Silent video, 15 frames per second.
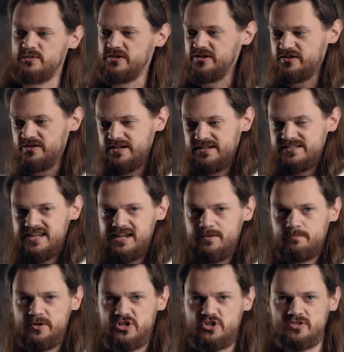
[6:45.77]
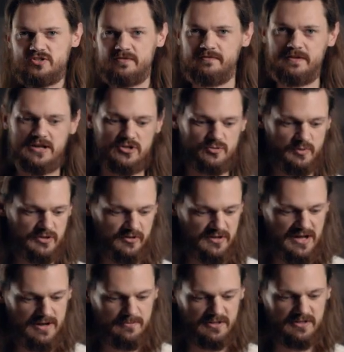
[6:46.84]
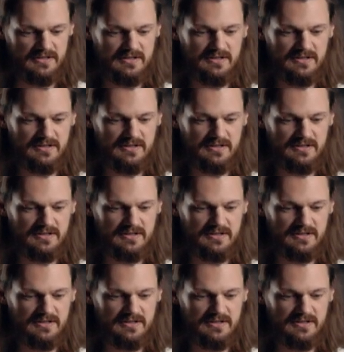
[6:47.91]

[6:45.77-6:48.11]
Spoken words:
when you're taking pictures or videos with your camera.